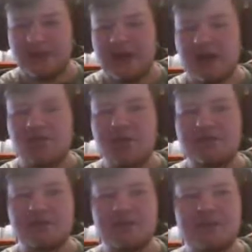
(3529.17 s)
I
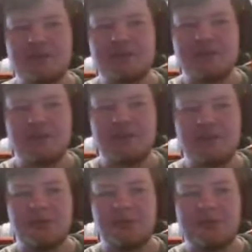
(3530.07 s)
watched one not too long
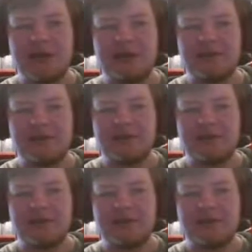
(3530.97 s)
ago about